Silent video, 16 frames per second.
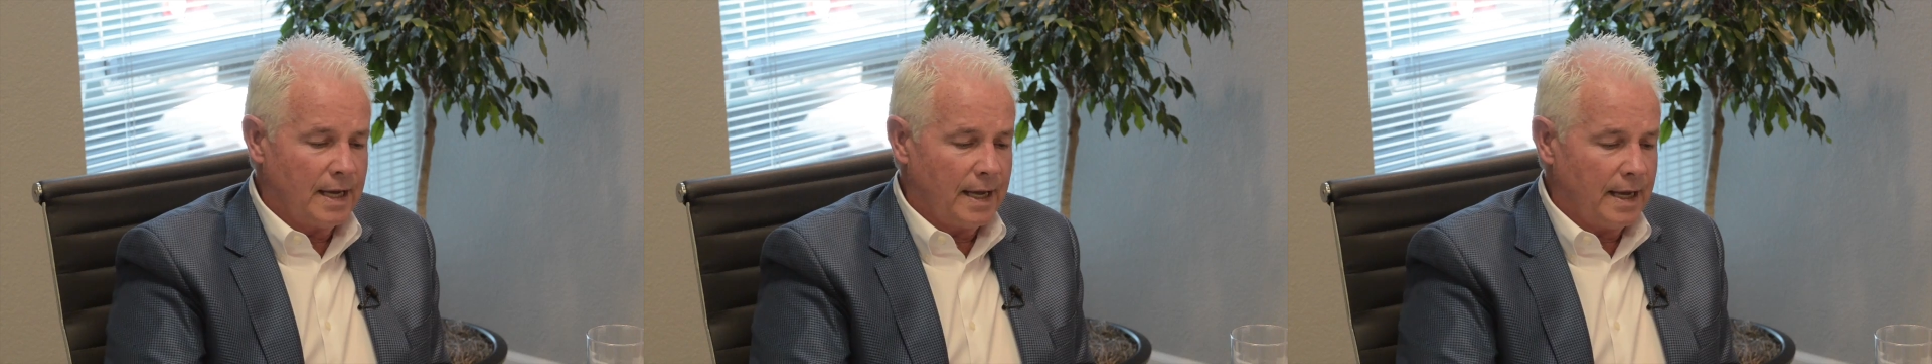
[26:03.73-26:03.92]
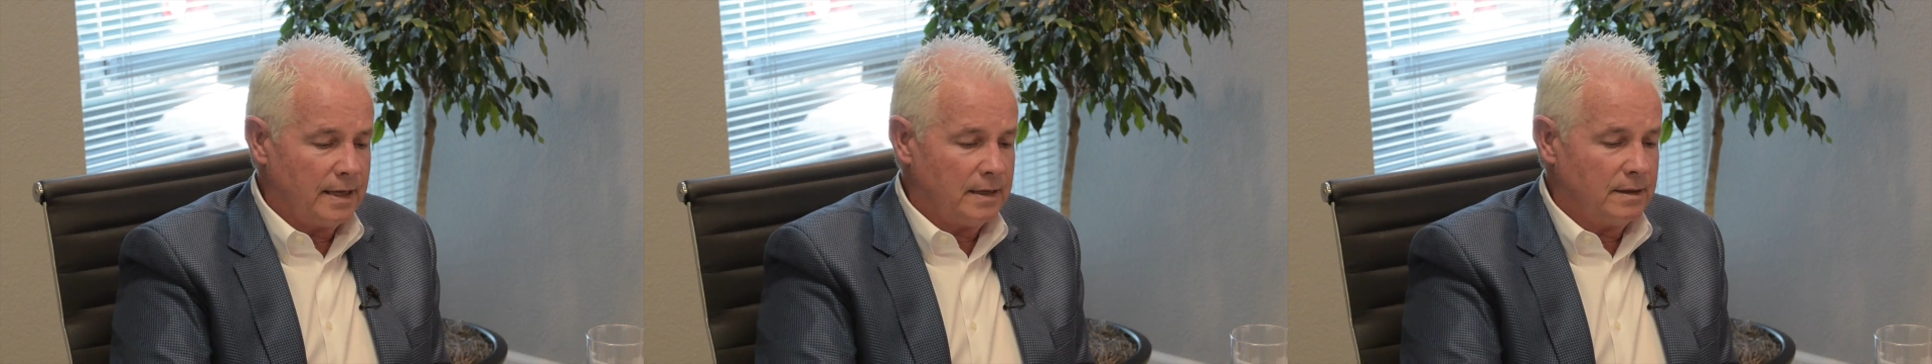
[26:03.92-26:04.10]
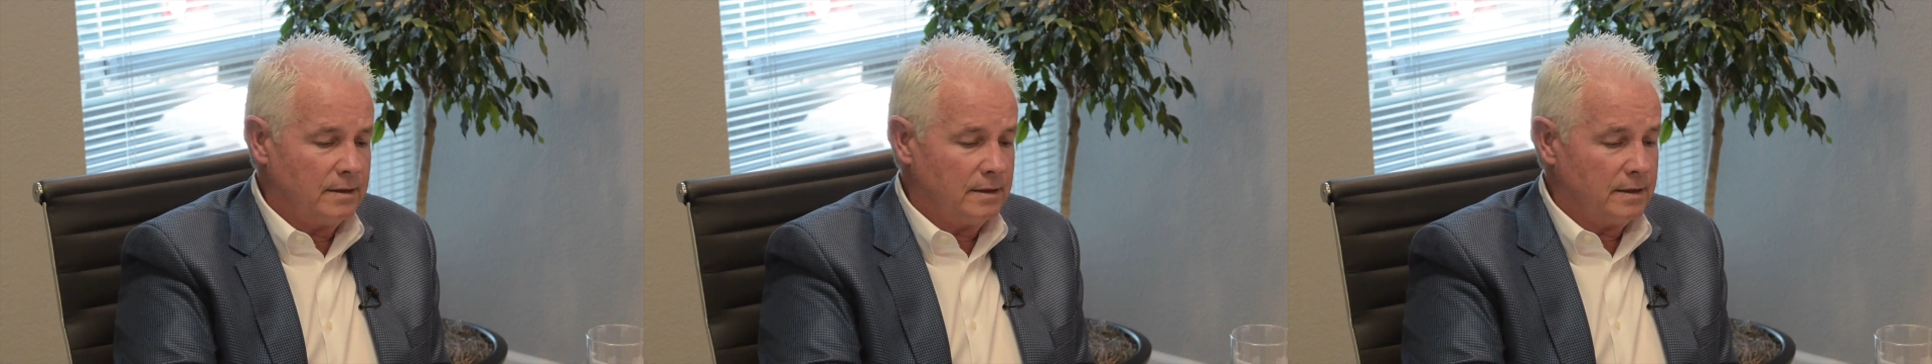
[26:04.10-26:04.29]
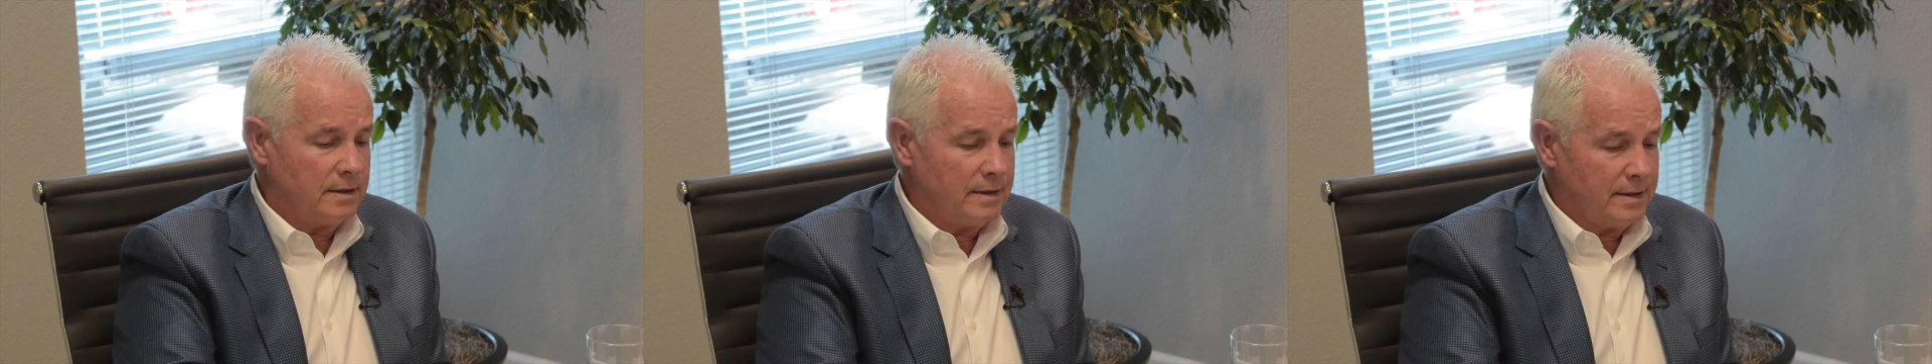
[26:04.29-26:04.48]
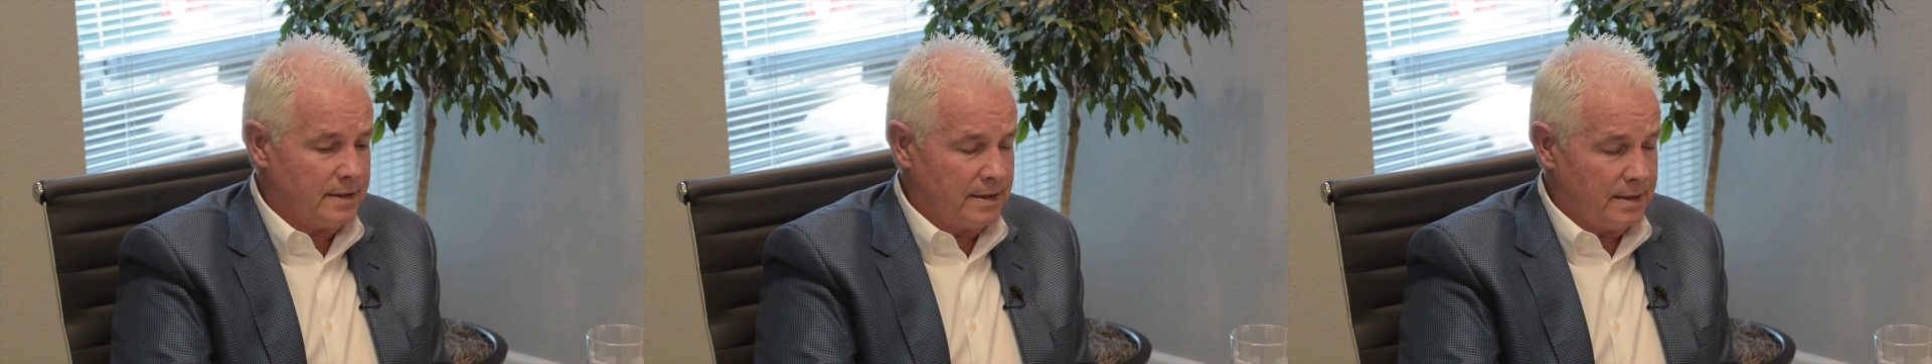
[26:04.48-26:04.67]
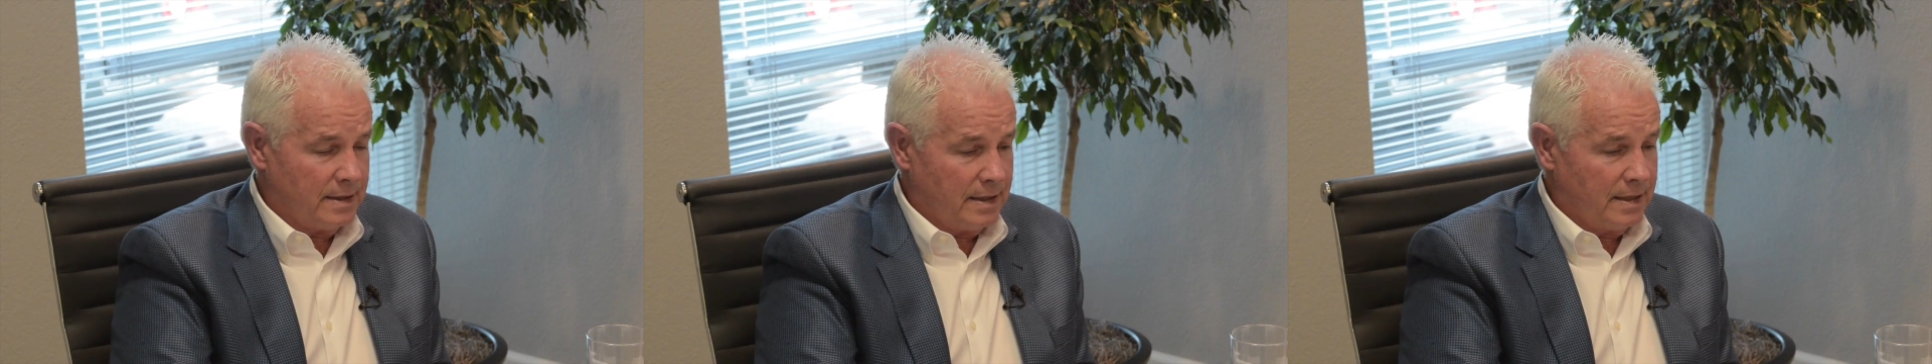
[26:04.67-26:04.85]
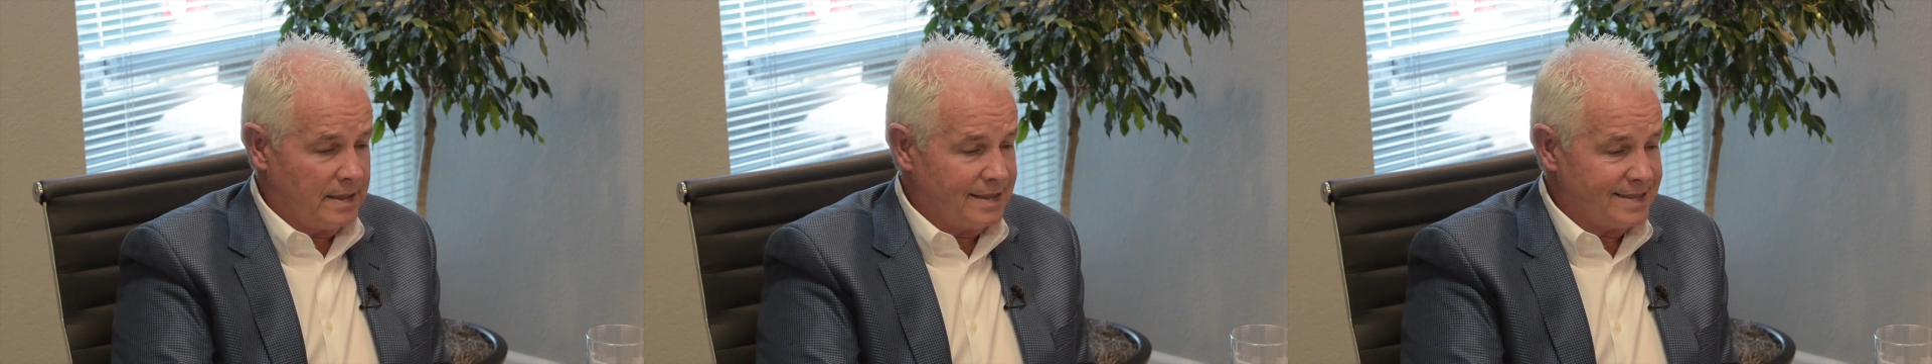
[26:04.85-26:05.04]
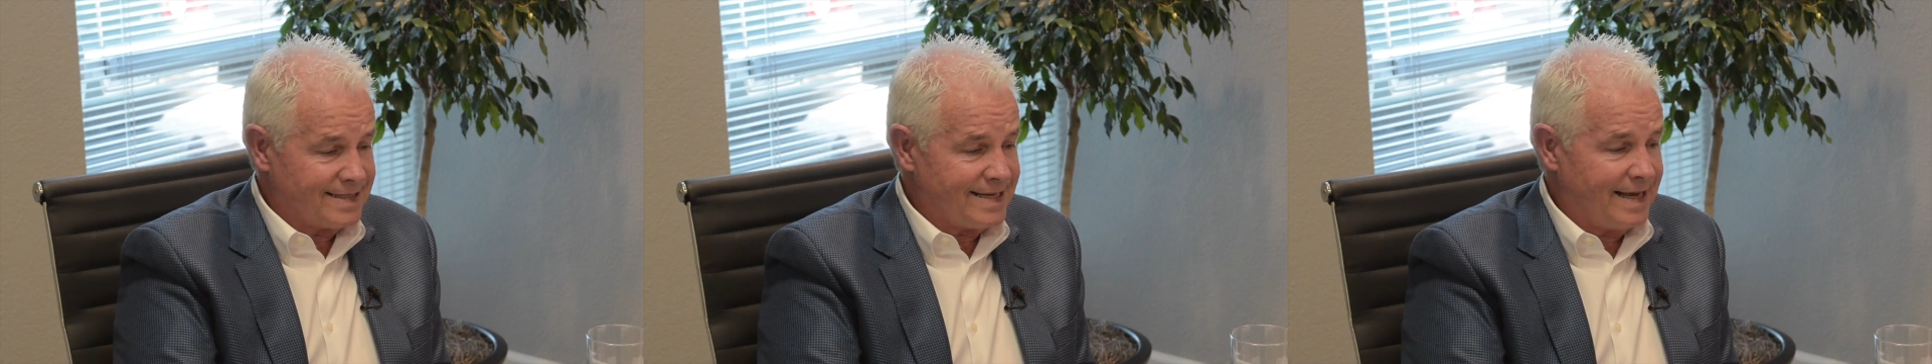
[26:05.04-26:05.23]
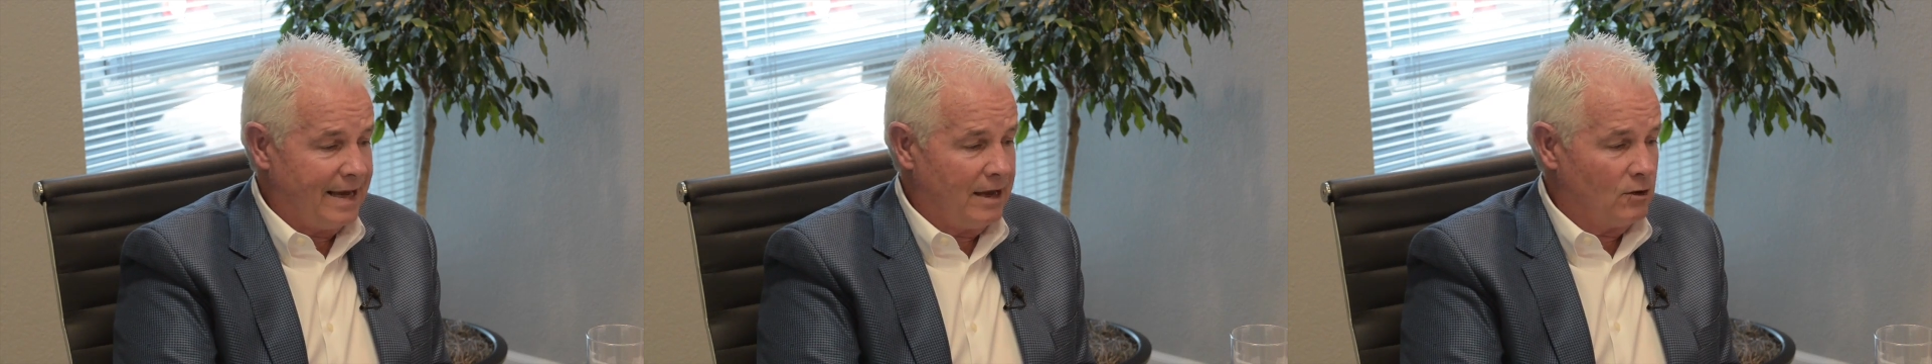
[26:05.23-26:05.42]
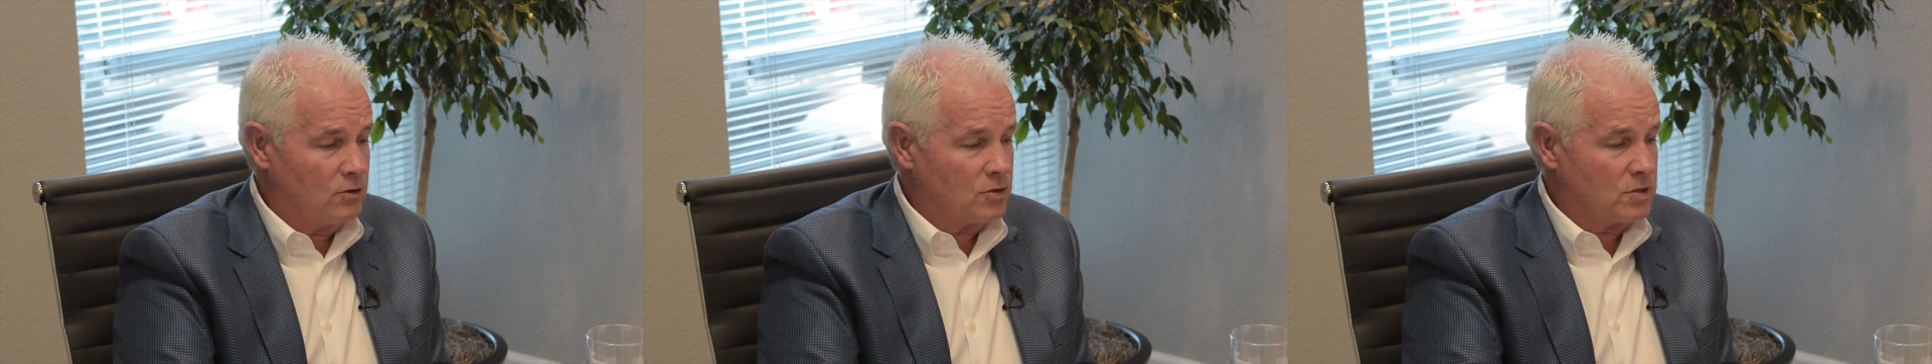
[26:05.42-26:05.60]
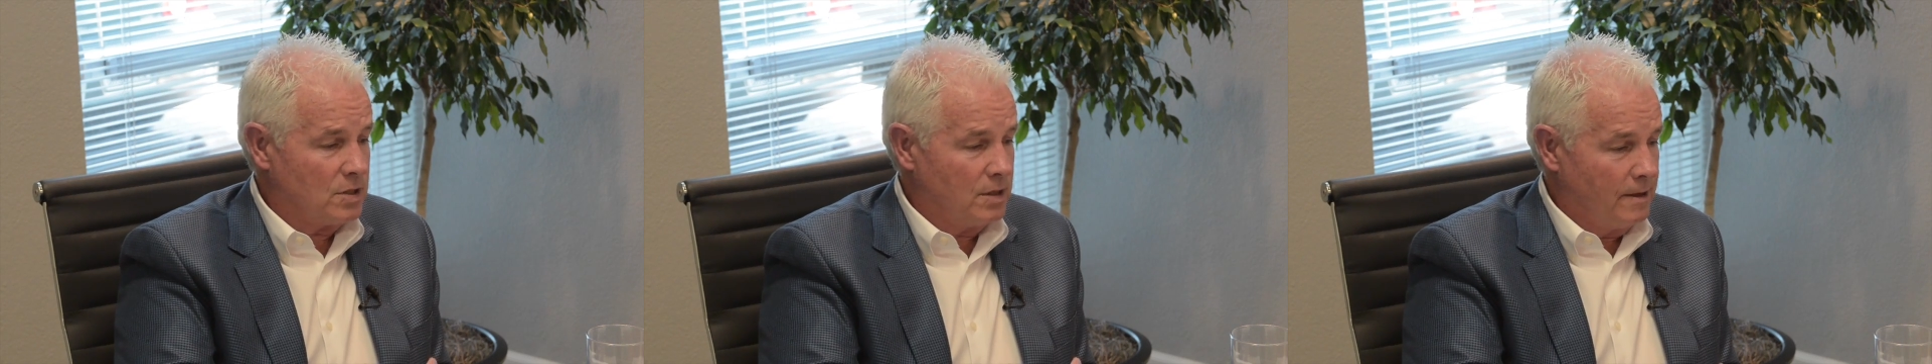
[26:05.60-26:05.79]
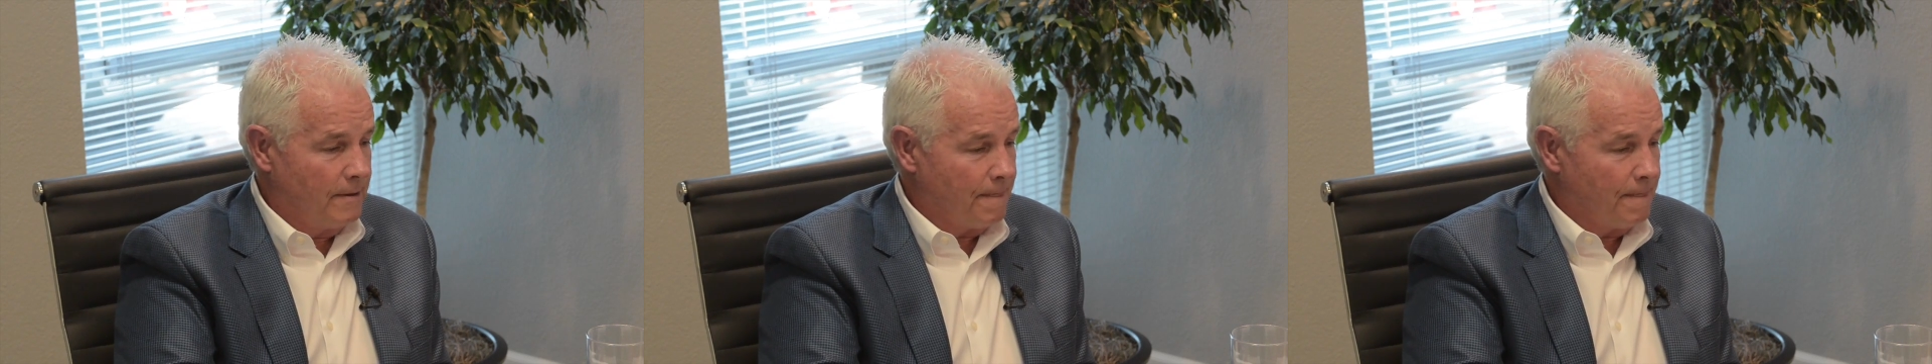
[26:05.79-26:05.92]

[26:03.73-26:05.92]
And it entails,